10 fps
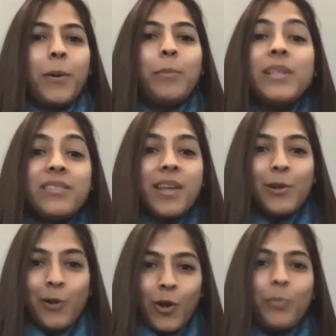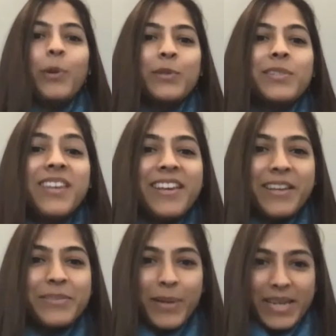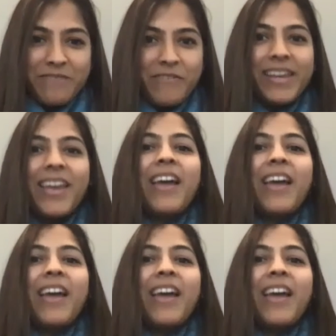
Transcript: please take a look, because seeing is believing.